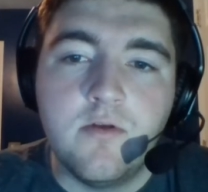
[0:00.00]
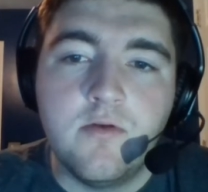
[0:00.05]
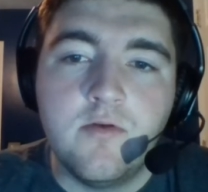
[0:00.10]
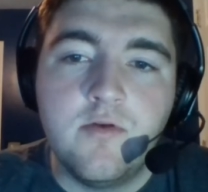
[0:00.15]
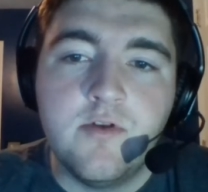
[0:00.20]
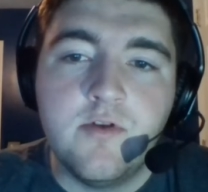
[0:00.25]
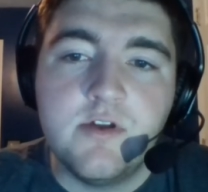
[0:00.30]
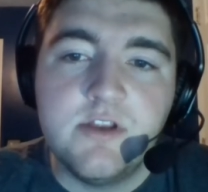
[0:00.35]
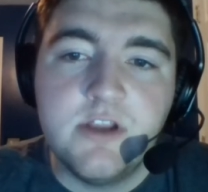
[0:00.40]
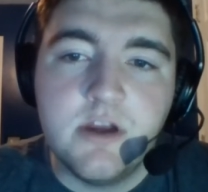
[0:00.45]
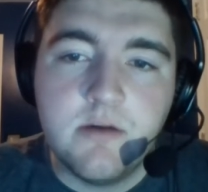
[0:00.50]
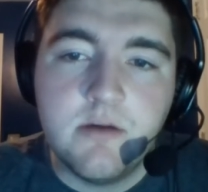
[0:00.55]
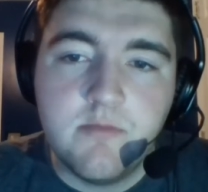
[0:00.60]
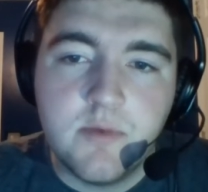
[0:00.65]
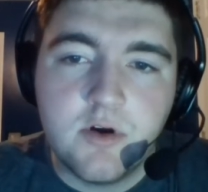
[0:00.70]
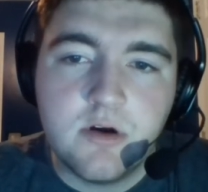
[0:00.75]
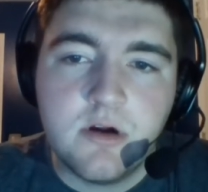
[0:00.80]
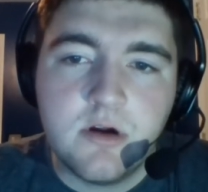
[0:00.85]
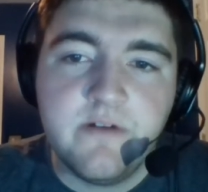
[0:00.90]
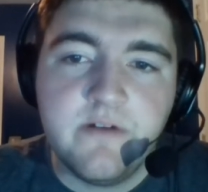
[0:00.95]
The
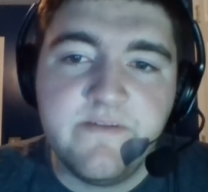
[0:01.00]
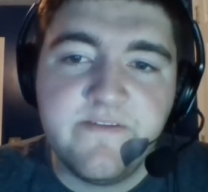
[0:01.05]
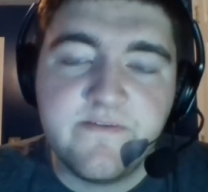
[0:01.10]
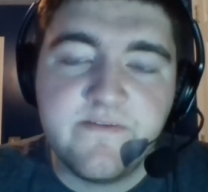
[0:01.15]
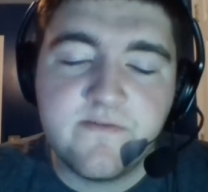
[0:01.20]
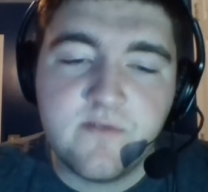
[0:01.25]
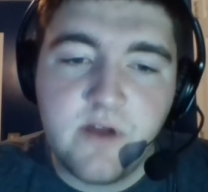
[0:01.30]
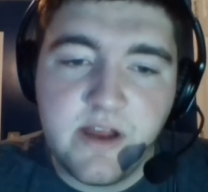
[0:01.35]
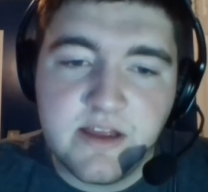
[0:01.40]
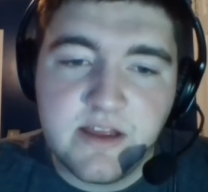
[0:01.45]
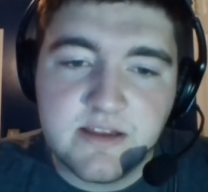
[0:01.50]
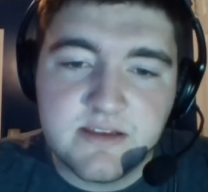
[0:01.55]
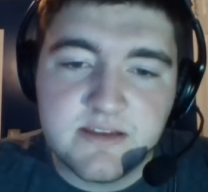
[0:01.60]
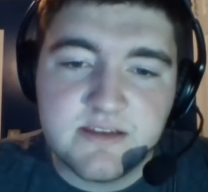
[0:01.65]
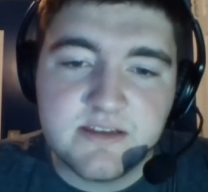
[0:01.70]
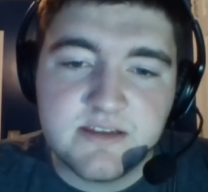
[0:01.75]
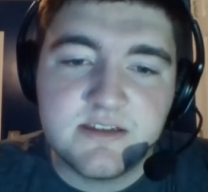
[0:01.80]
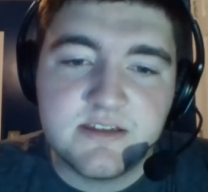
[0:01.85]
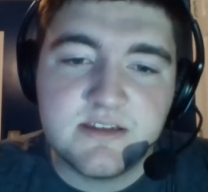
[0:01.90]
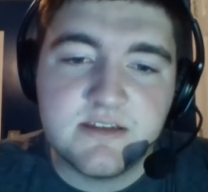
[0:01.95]
number of
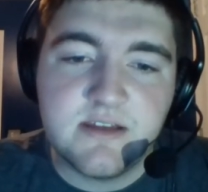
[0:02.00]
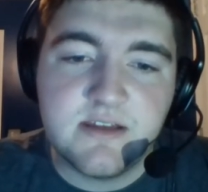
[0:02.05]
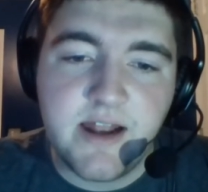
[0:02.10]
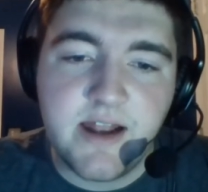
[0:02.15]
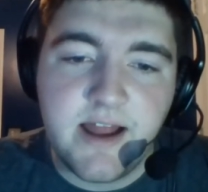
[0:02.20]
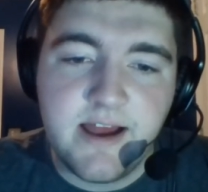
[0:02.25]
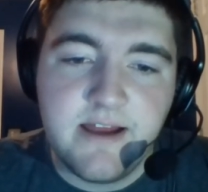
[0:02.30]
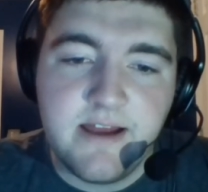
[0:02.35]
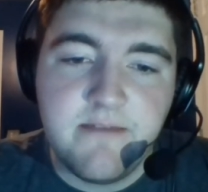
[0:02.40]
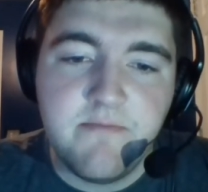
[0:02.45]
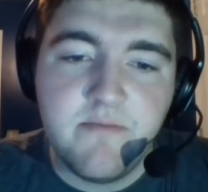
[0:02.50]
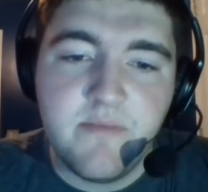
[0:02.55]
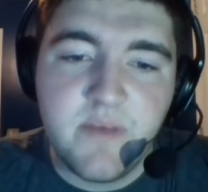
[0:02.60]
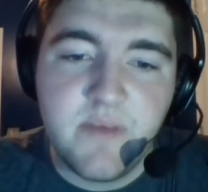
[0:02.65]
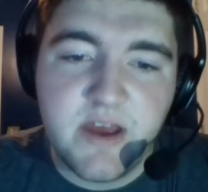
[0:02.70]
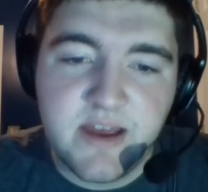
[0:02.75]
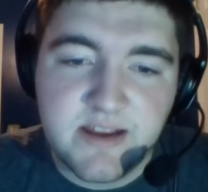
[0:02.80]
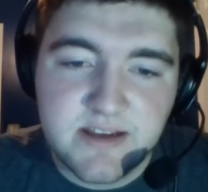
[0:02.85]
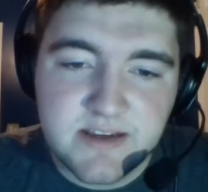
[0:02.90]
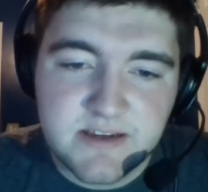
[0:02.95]
friends that I
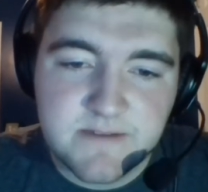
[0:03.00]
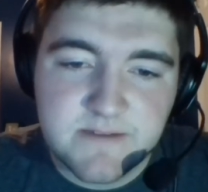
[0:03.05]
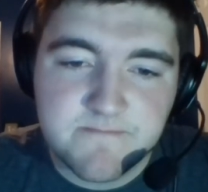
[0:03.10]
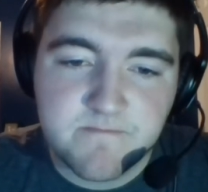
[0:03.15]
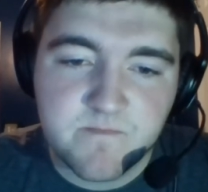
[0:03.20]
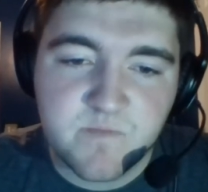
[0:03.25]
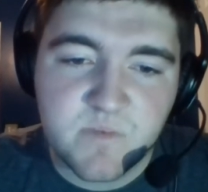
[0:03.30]
met